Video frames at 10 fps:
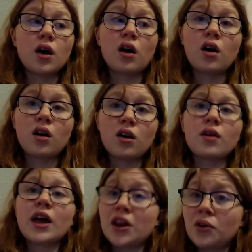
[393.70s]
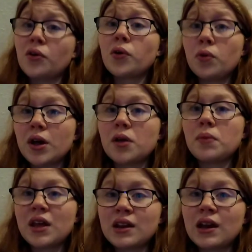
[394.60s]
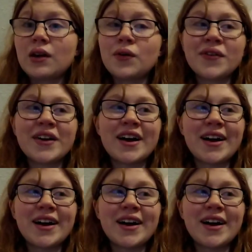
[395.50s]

are getting on quite a bit now.